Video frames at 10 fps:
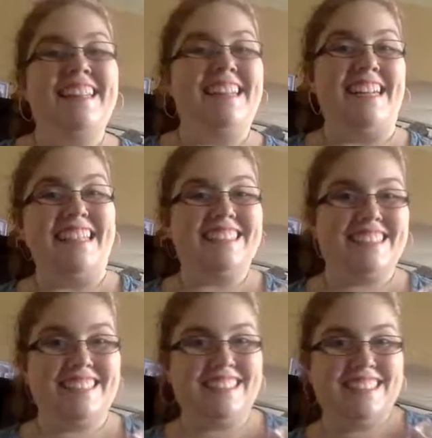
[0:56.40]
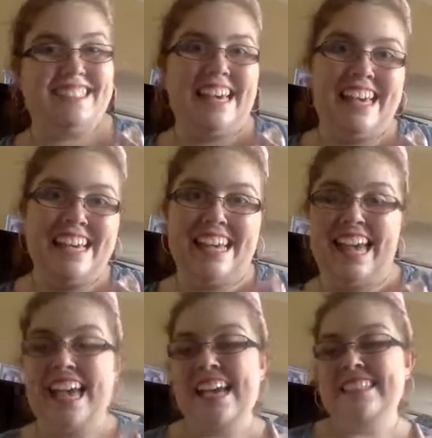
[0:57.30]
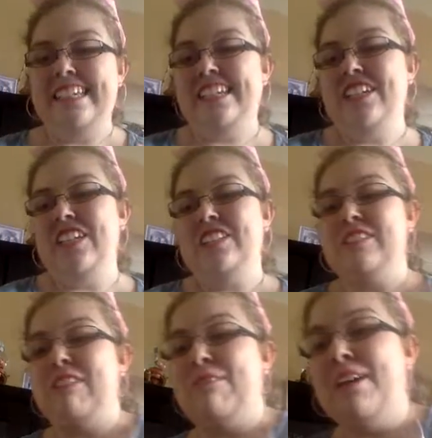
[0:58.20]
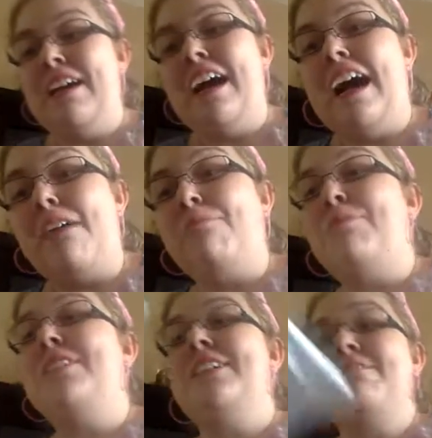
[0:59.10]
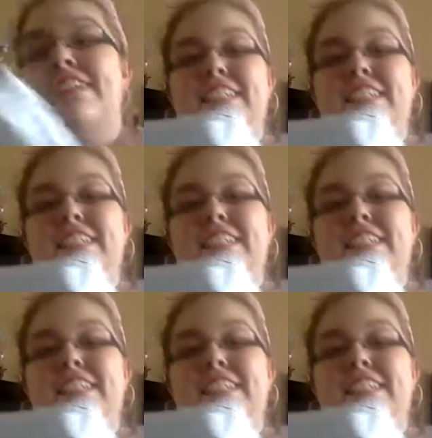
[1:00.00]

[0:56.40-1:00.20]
let's take a look. So I really want